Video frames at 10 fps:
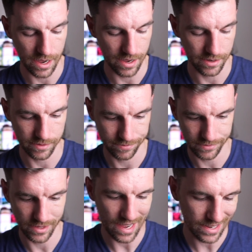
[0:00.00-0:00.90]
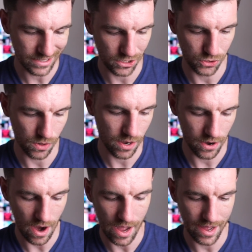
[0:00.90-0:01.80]
Uh, not to draw
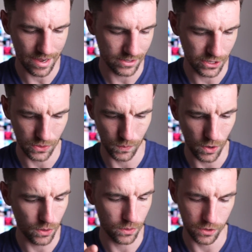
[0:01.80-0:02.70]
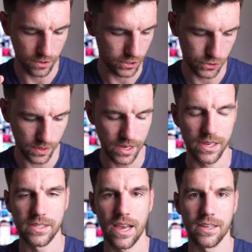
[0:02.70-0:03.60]
your eye out to the road or the trees